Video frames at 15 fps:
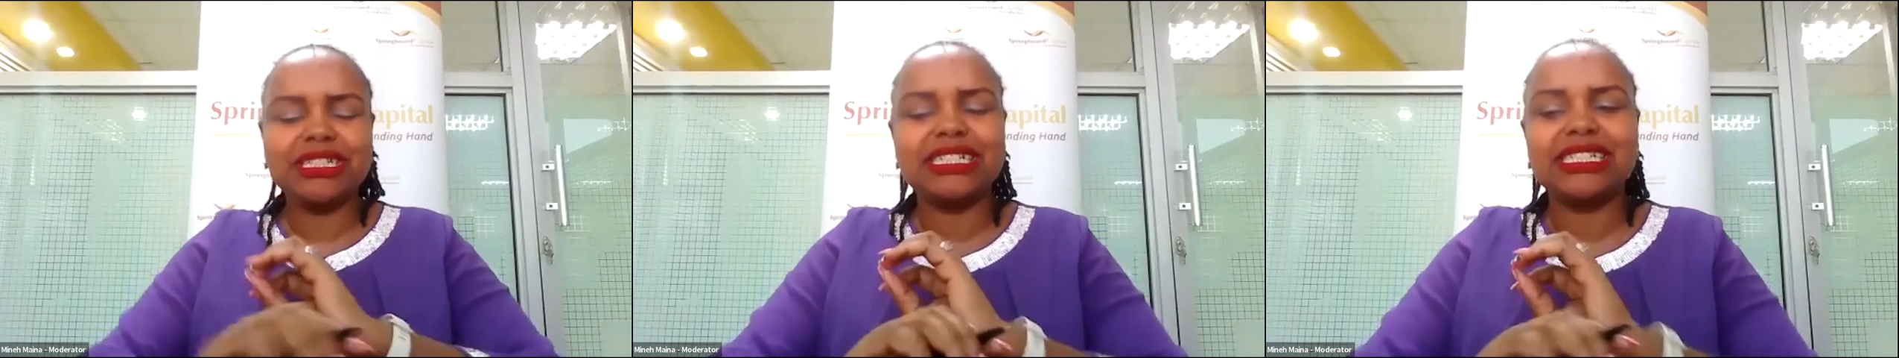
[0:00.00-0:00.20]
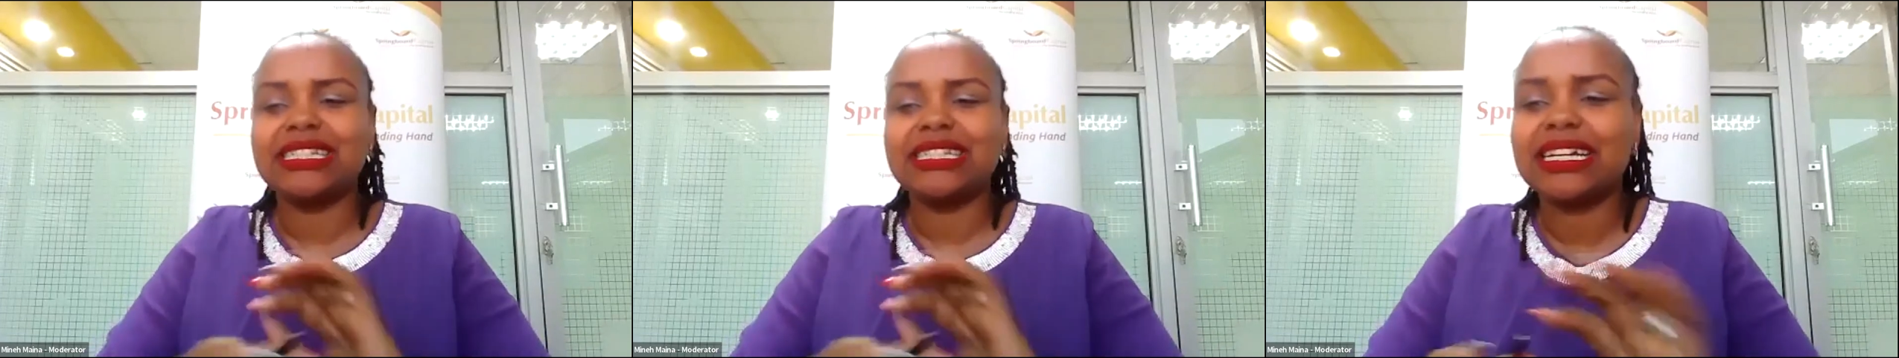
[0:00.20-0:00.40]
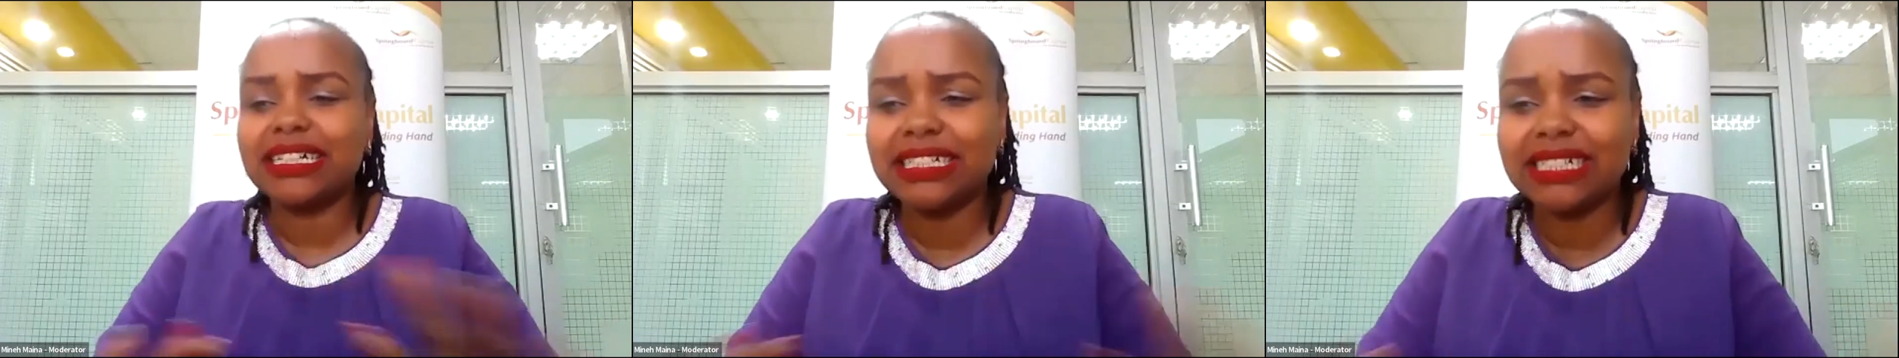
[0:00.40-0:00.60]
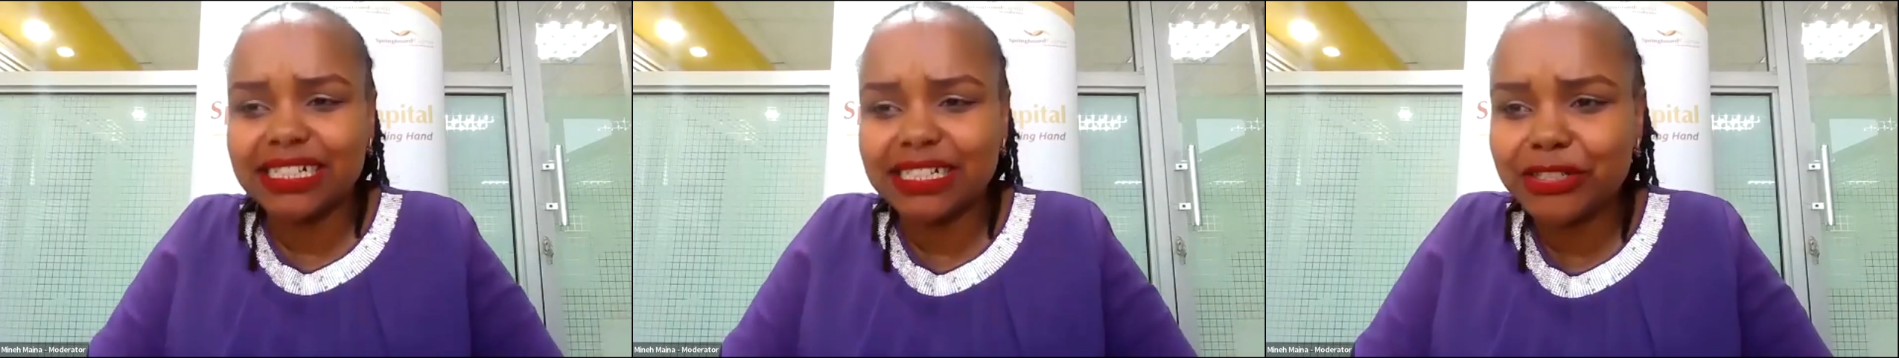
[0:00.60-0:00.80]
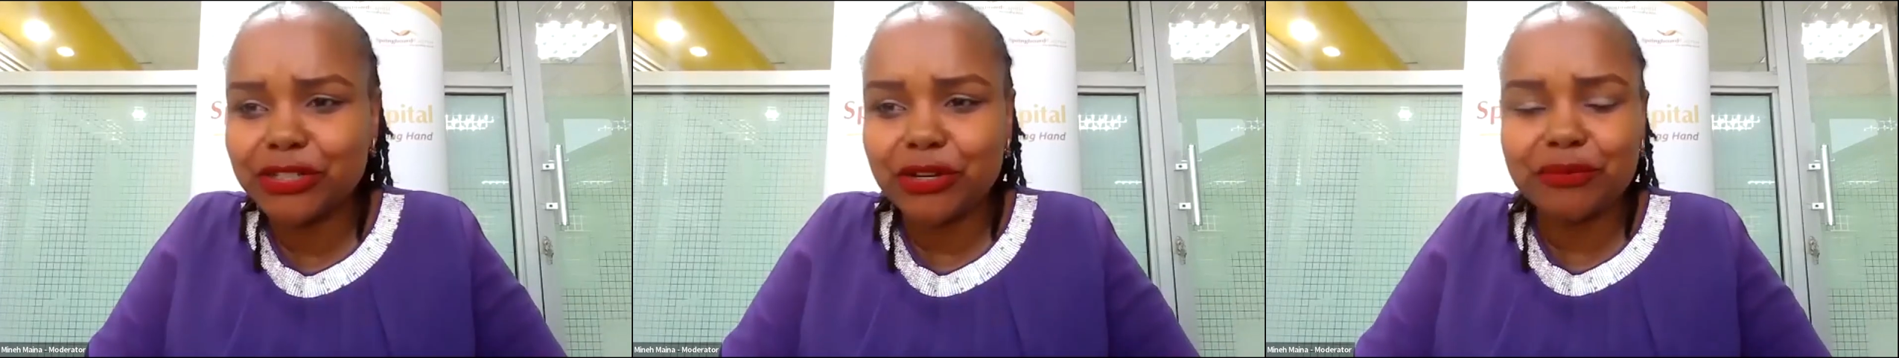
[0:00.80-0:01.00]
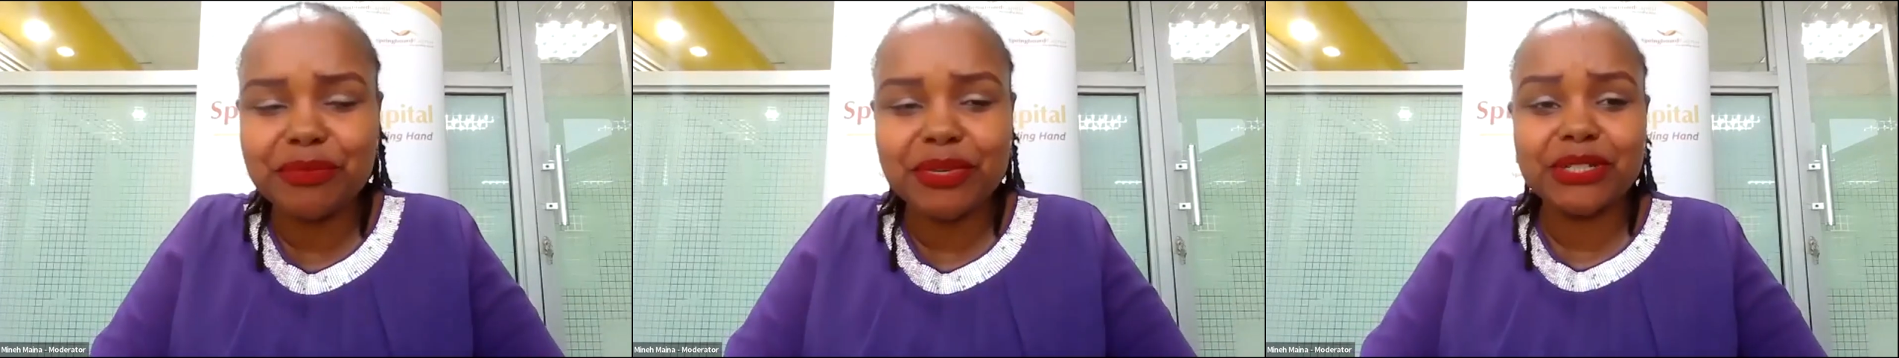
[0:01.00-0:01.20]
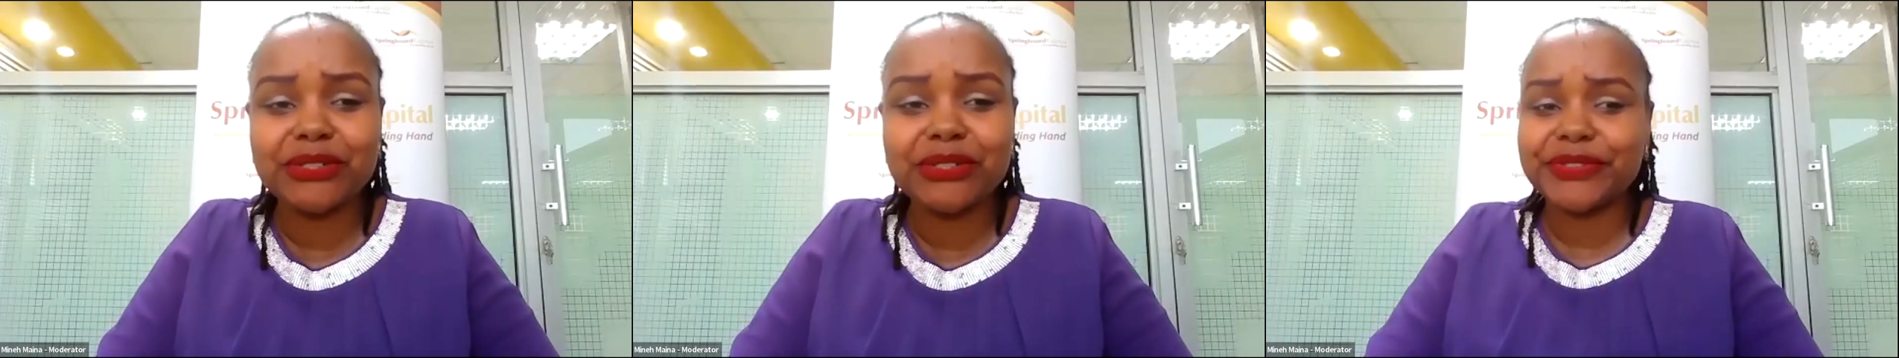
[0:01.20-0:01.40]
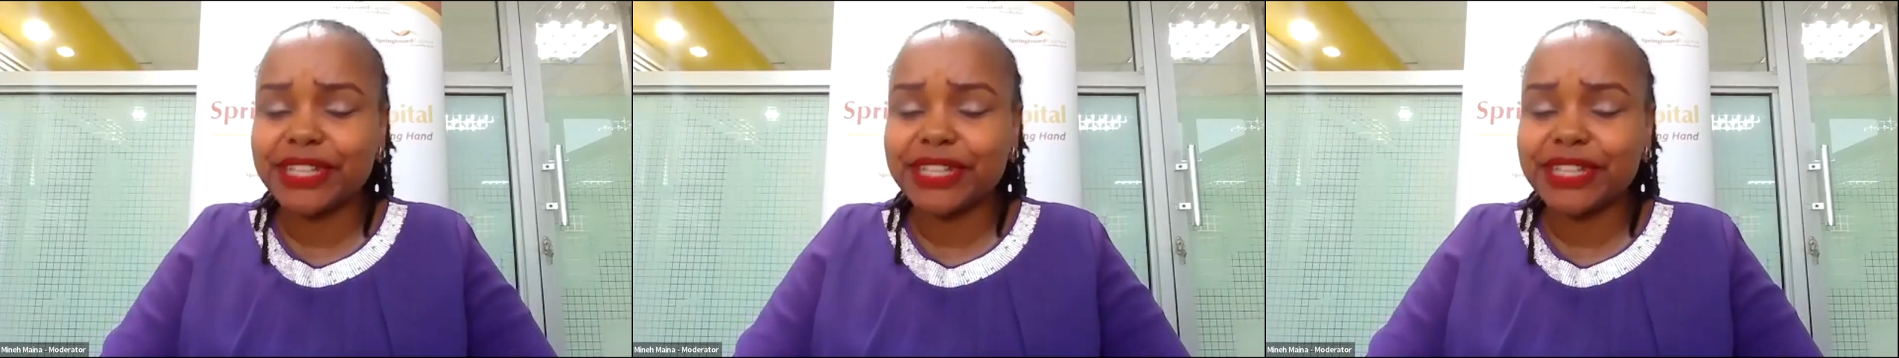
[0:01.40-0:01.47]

It is a great topic. So